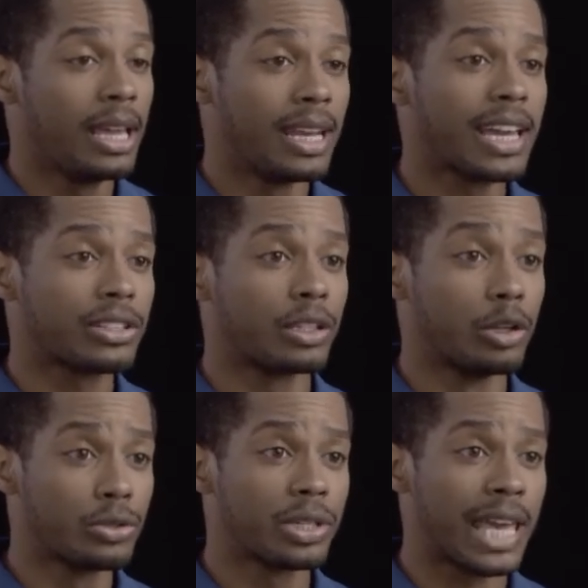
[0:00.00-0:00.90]
Next,
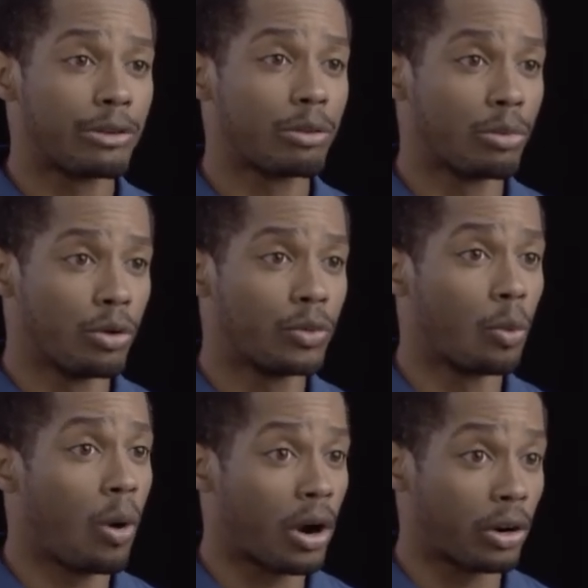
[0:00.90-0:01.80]
loosen and remove the
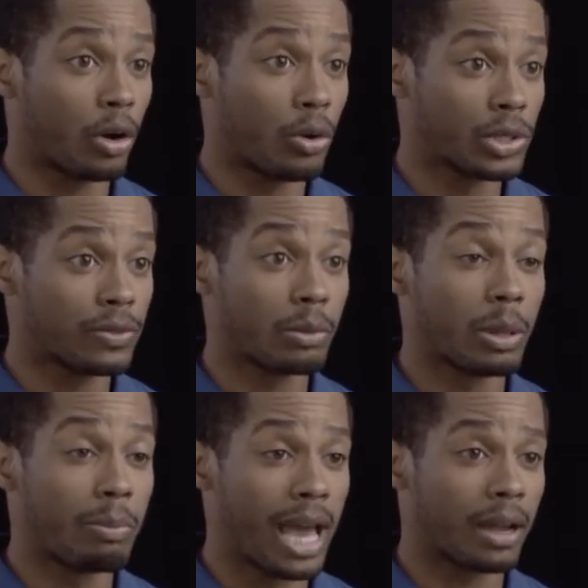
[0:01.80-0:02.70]
water hoses from the
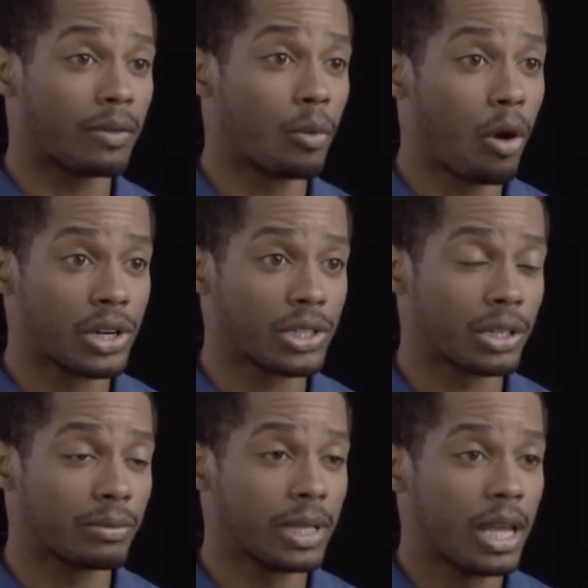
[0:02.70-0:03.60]
back of the
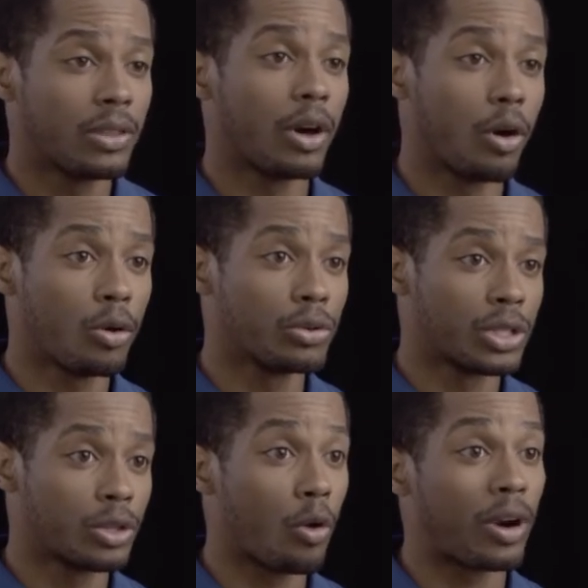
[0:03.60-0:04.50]
washer. The
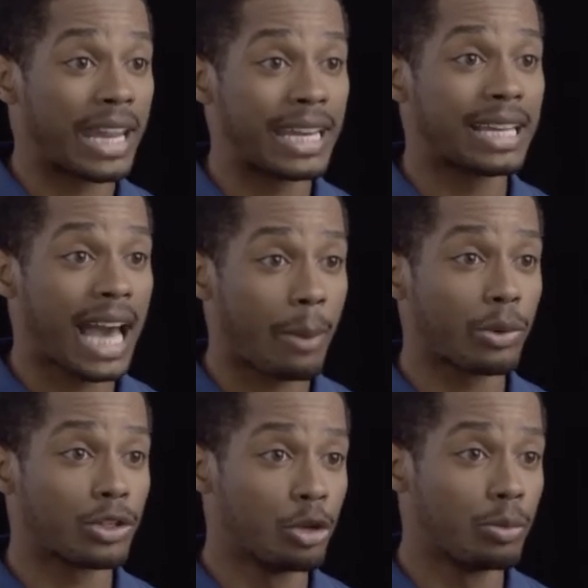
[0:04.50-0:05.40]
hoses or any
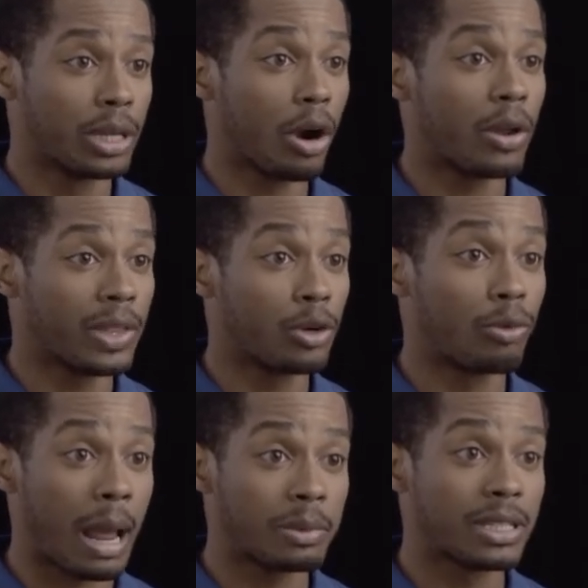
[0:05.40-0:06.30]
copper tubing are then
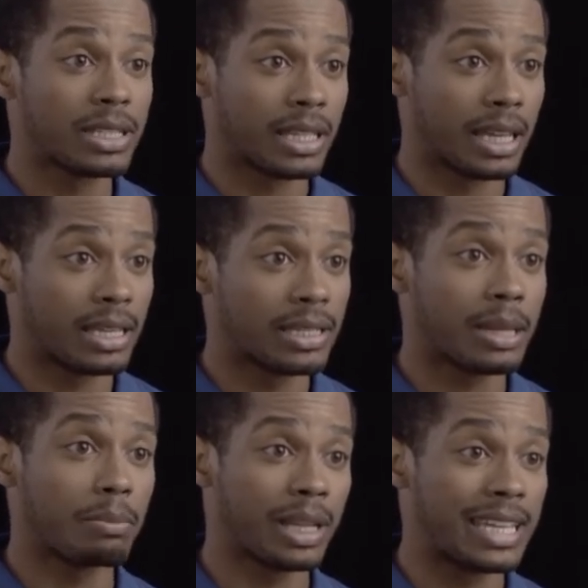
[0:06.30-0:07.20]
wrapped in skins
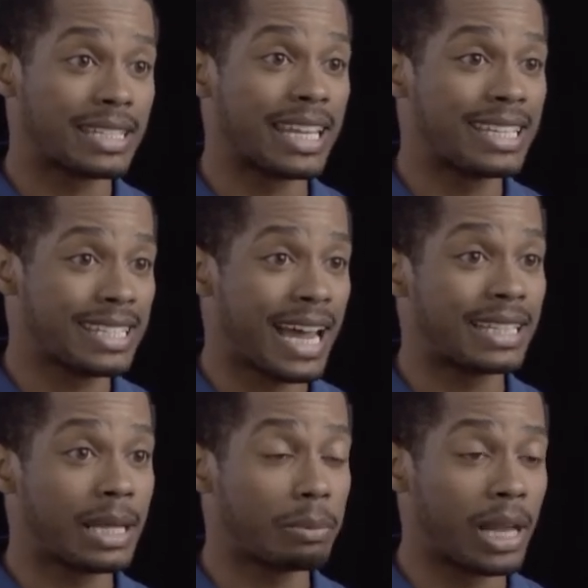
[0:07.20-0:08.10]
and placed inside
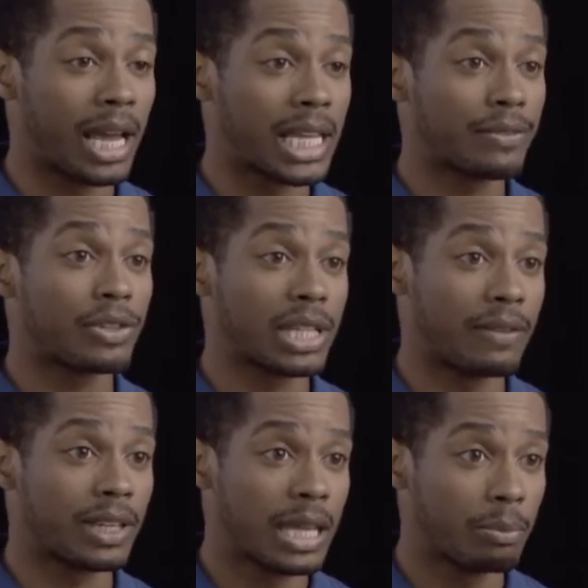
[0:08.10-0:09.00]
the appliance for
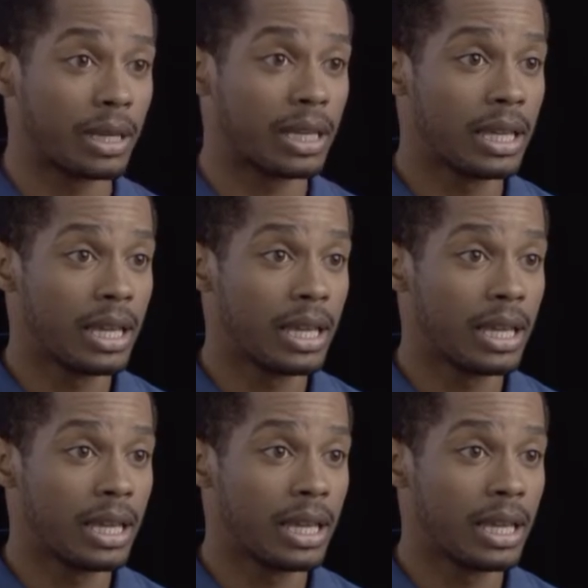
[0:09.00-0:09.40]
safekeeping.